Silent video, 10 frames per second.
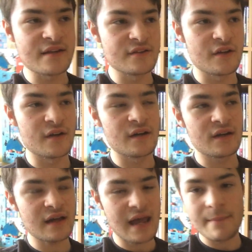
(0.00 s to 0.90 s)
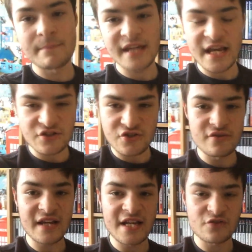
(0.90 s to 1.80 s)
and NBA
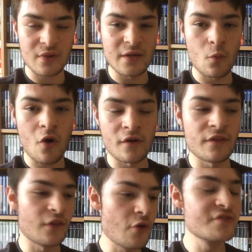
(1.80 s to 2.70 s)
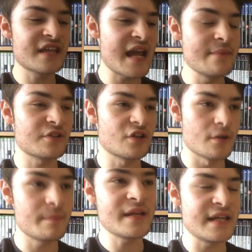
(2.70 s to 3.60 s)
2K21, those games are
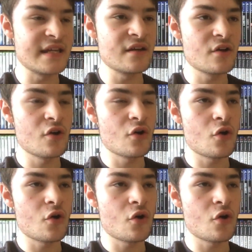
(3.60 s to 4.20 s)
going to be